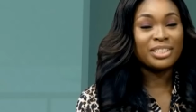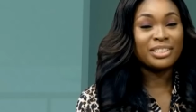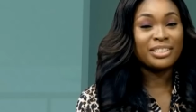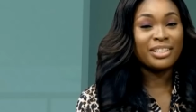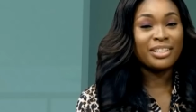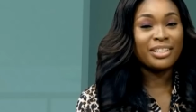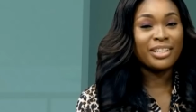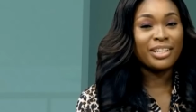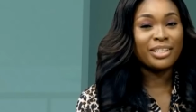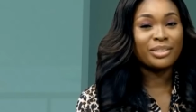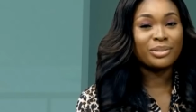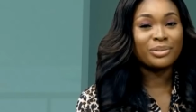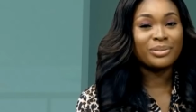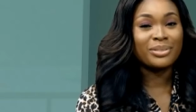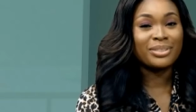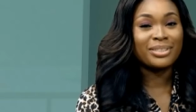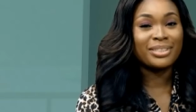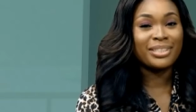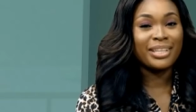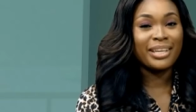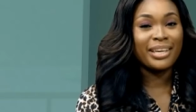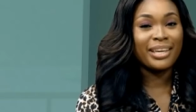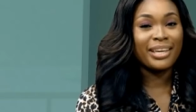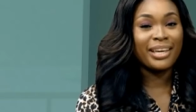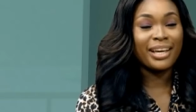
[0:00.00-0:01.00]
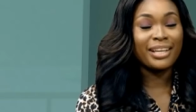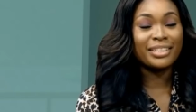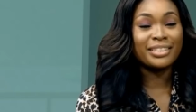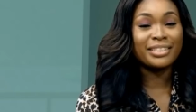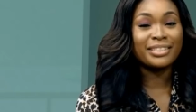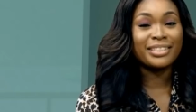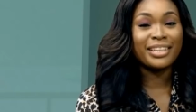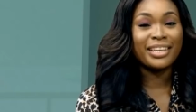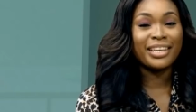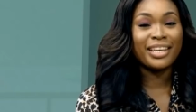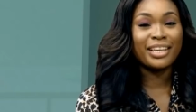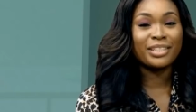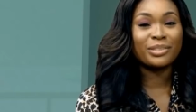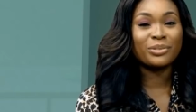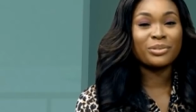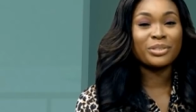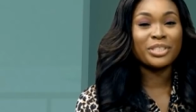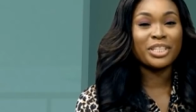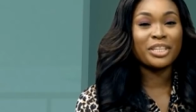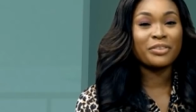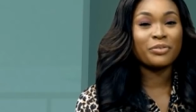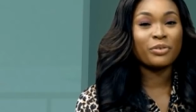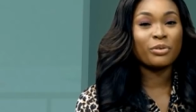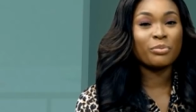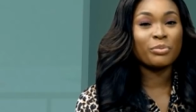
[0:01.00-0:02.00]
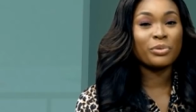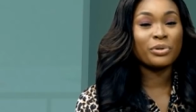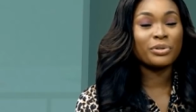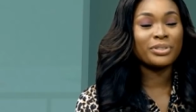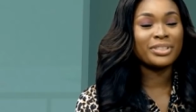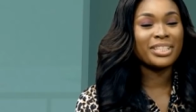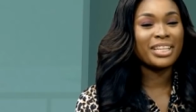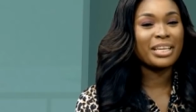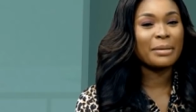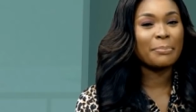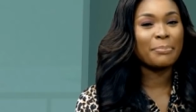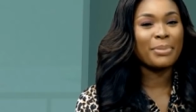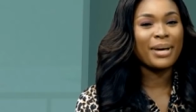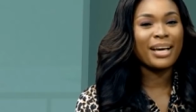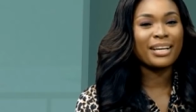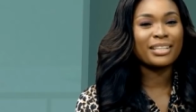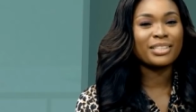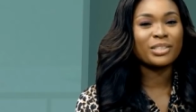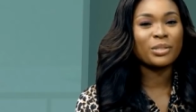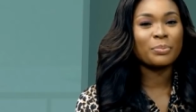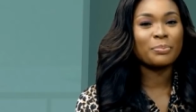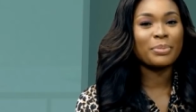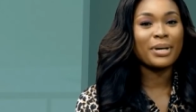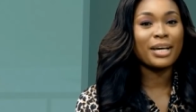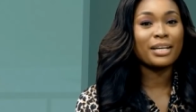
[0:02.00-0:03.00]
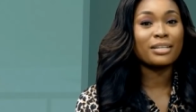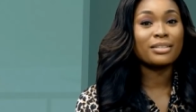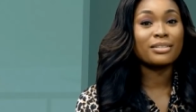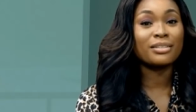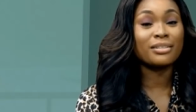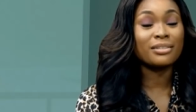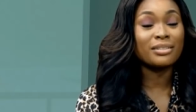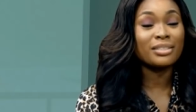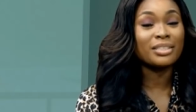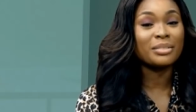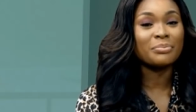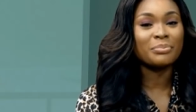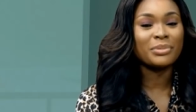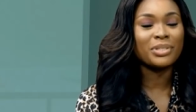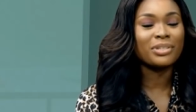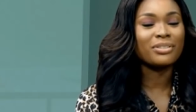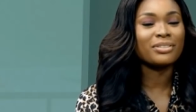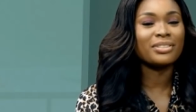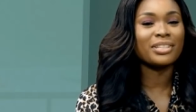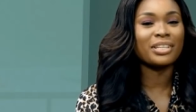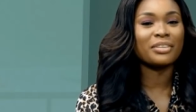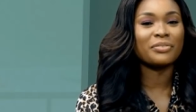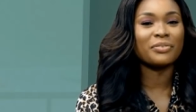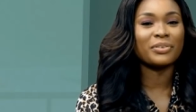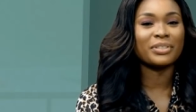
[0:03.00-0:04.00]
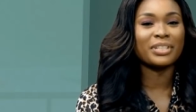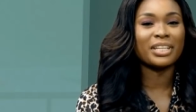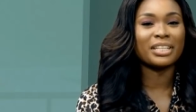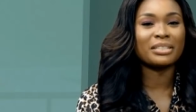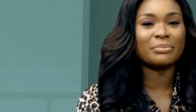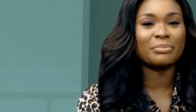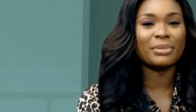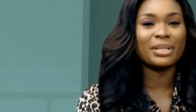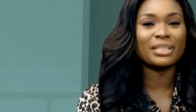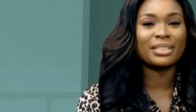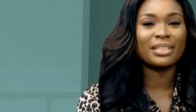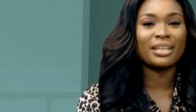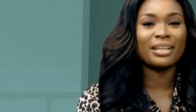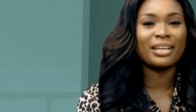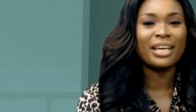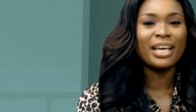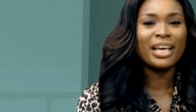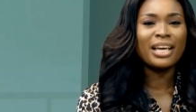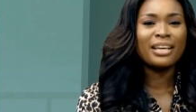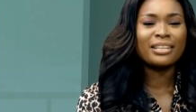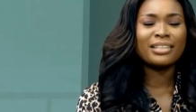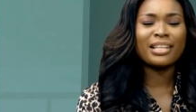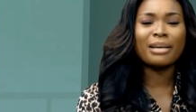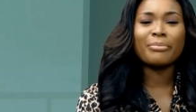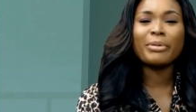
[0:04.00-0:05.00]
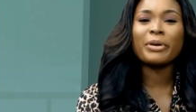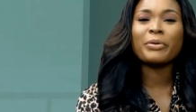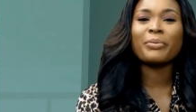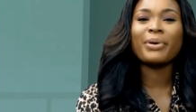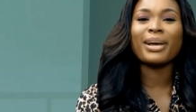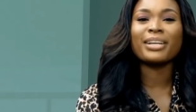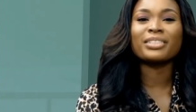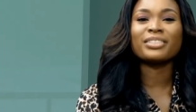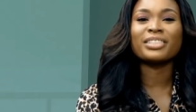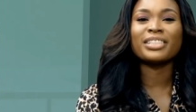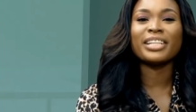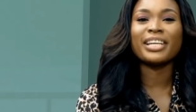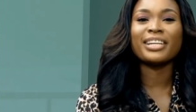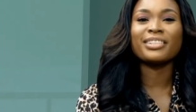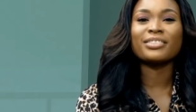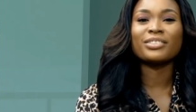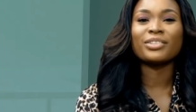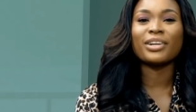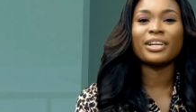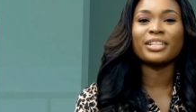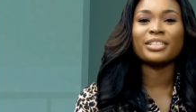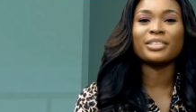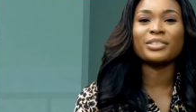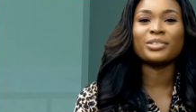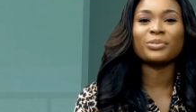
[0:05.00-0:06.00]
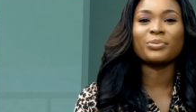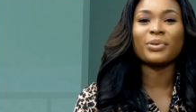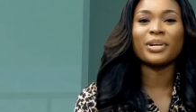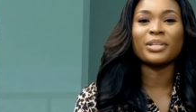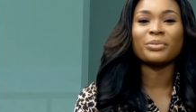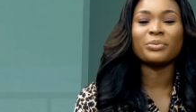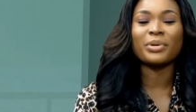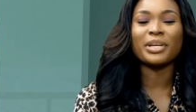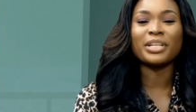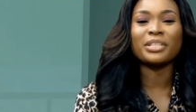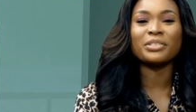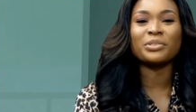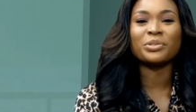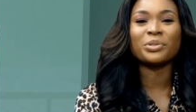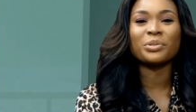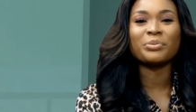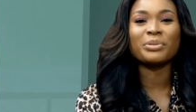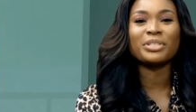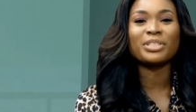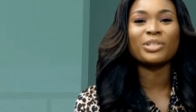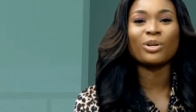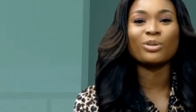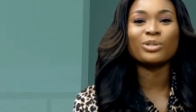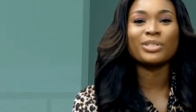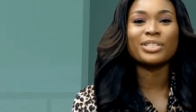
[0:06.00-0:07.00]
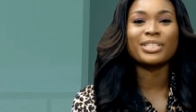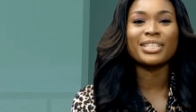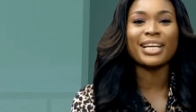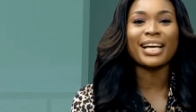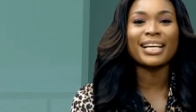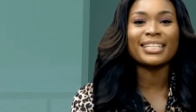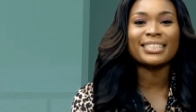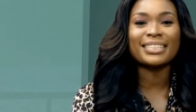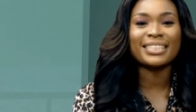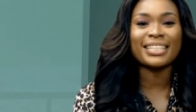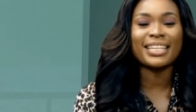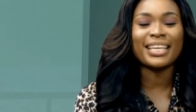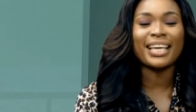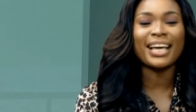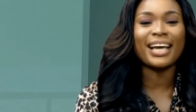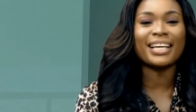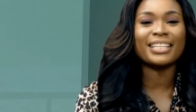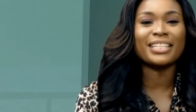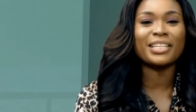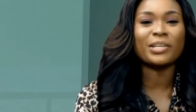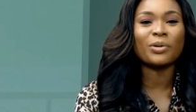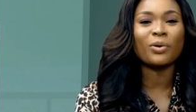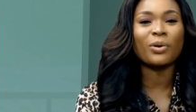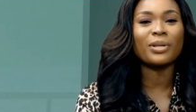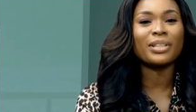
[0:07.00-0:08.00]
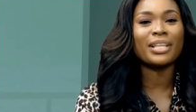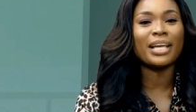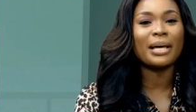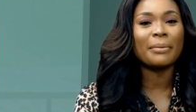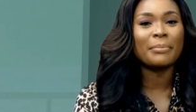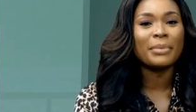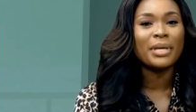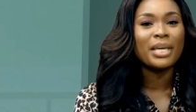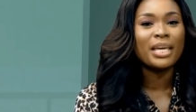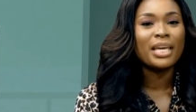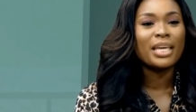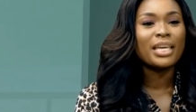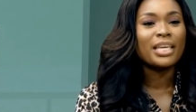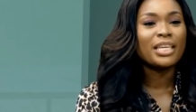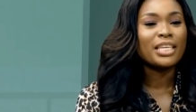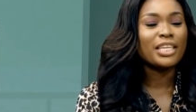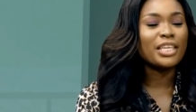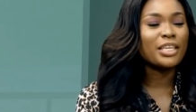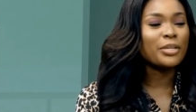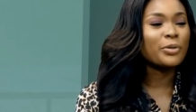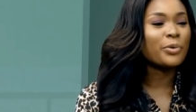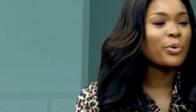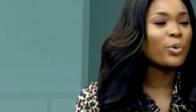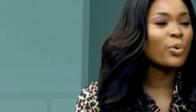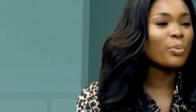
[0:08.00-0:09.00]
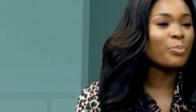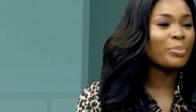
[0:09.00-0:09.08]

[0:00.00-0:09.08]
they here to stay and they here to give you music back to back, good music for that matter. Now make you actually enjoy this one way into with Don Jazzy and Nicolam, Ego